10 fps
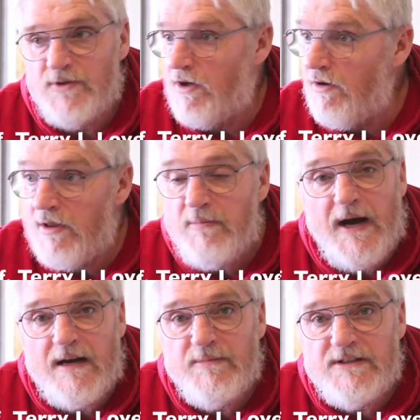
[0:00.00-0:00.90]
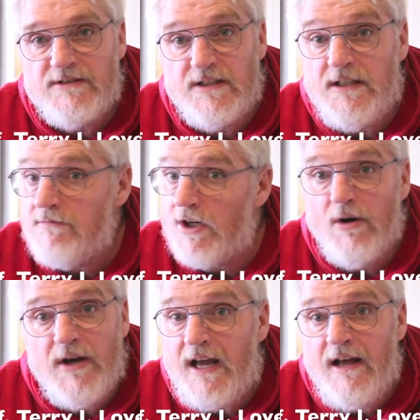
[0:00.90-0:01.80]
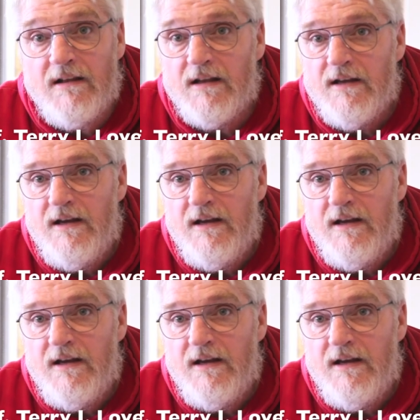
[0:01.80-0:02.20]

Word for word: go to the bottom of the sea, go to hell.